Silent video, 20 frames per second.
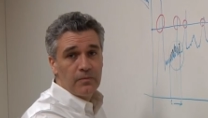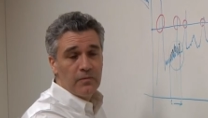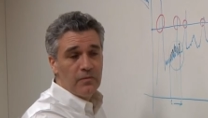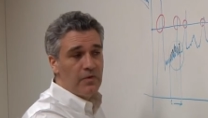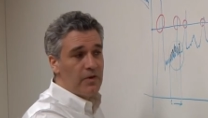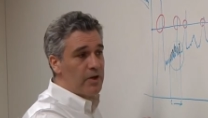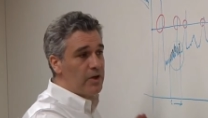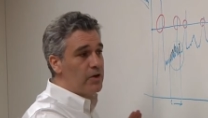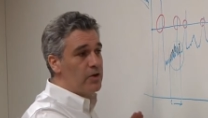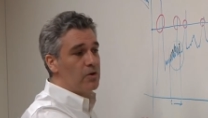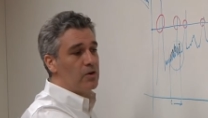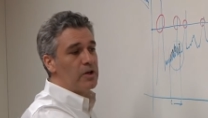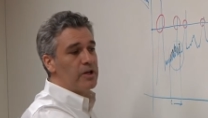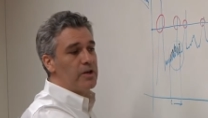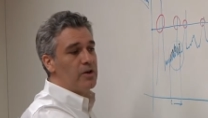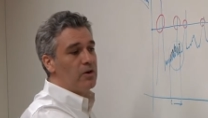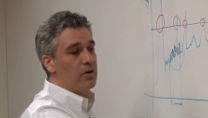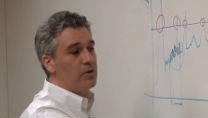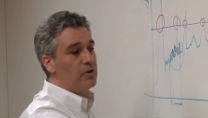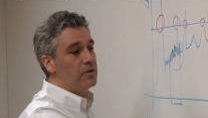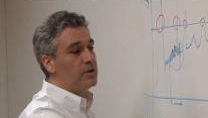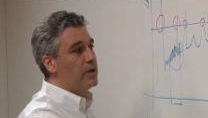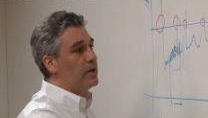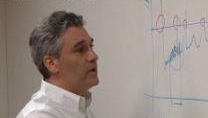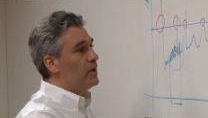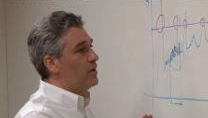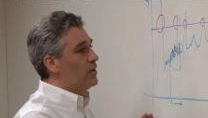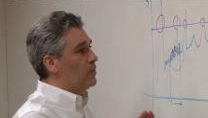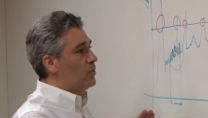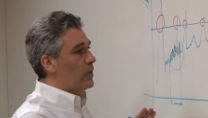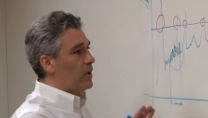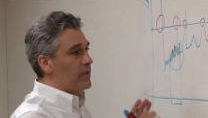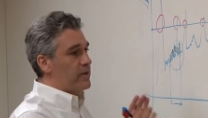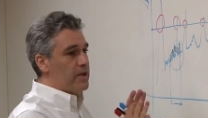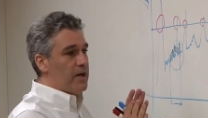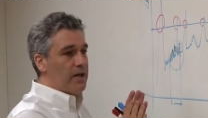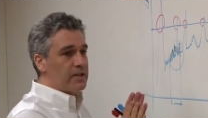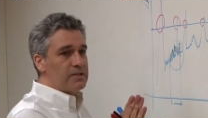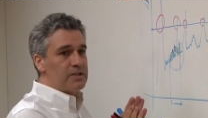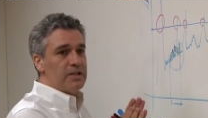Very early on, where
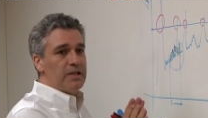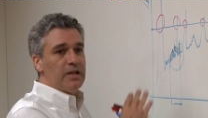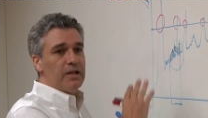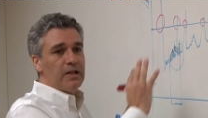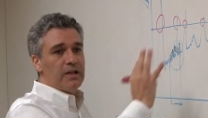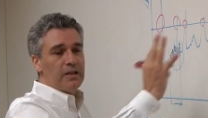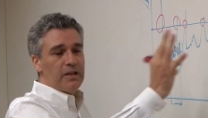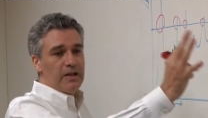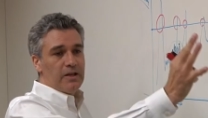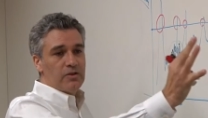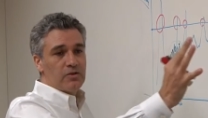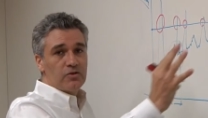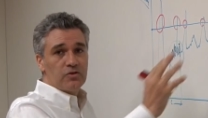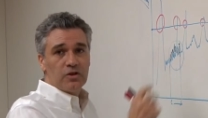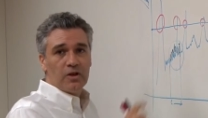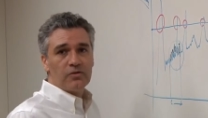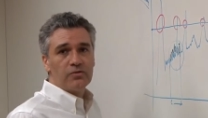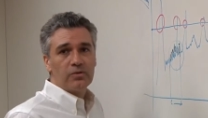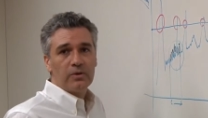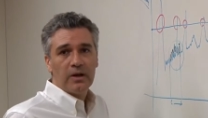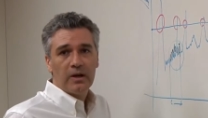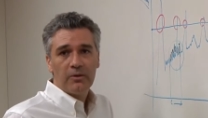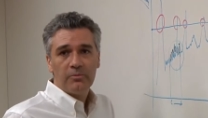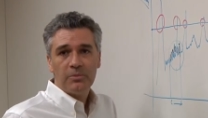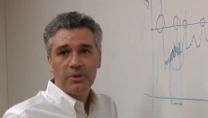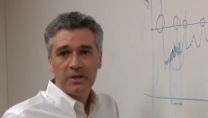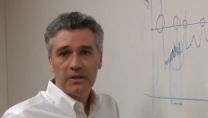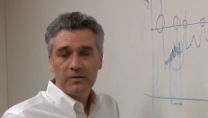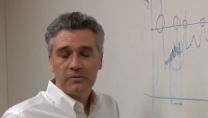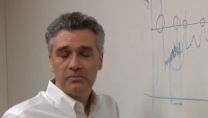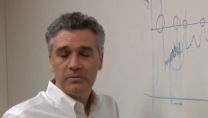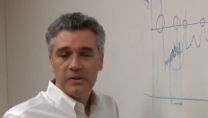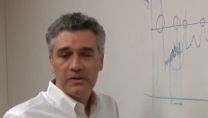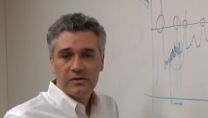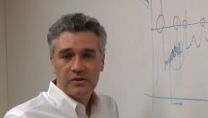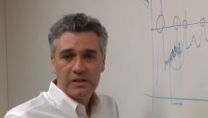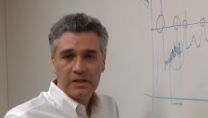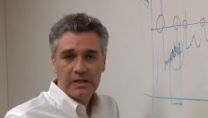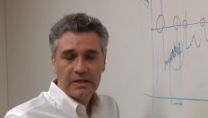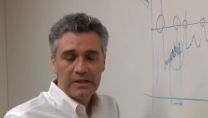the RTL and the software are being
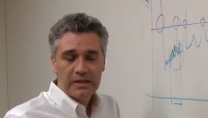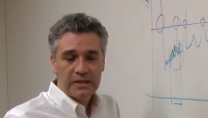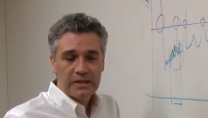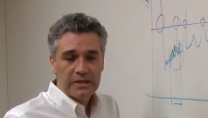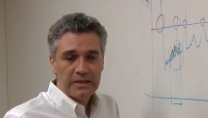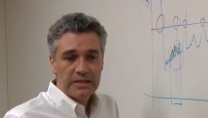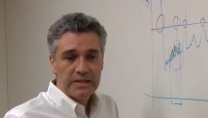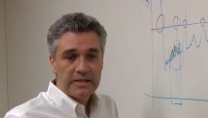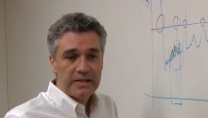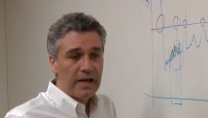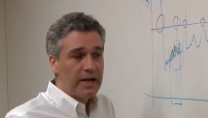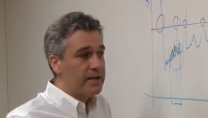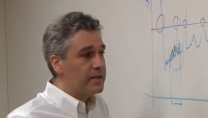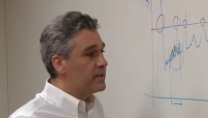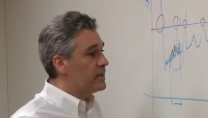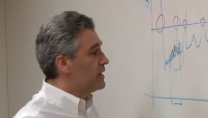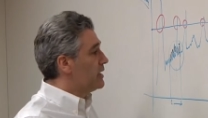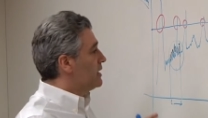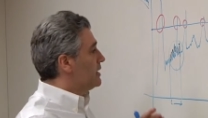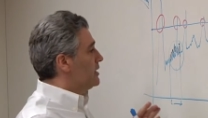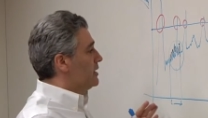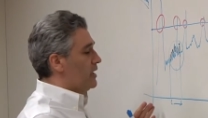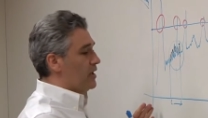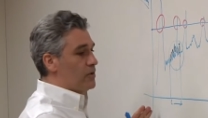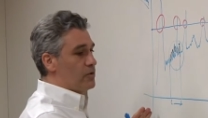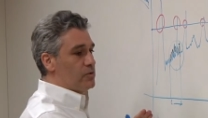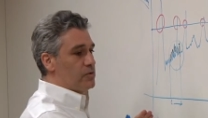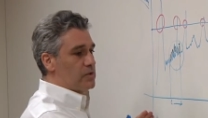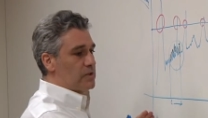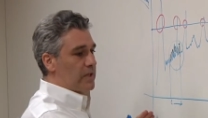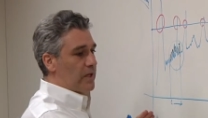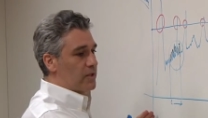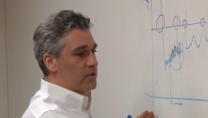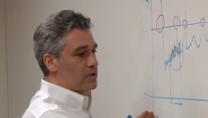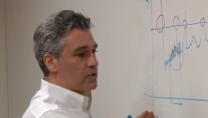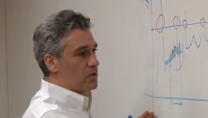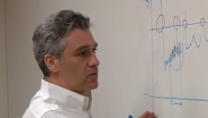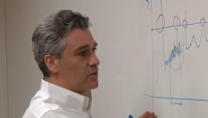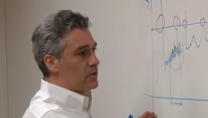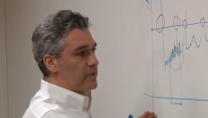basically uh, designed, and you
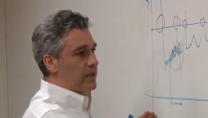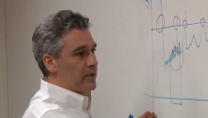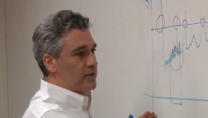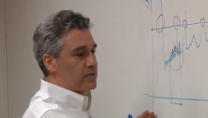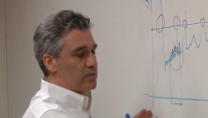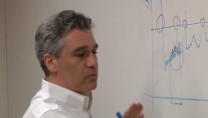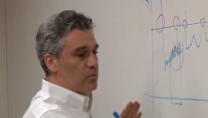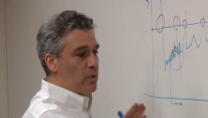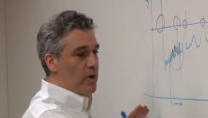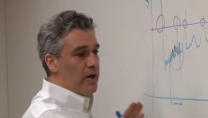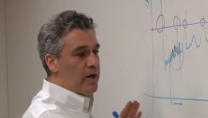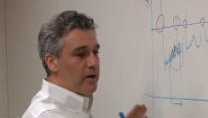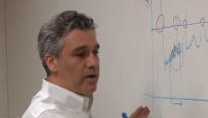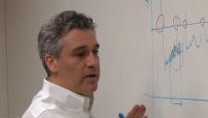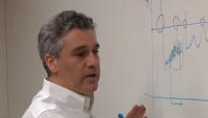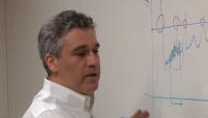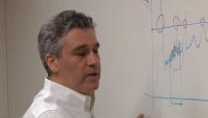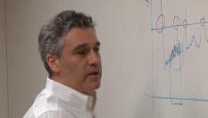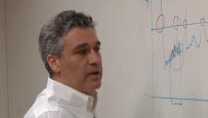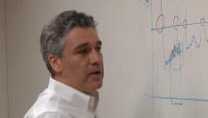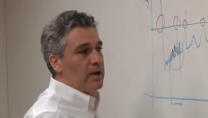start to look at where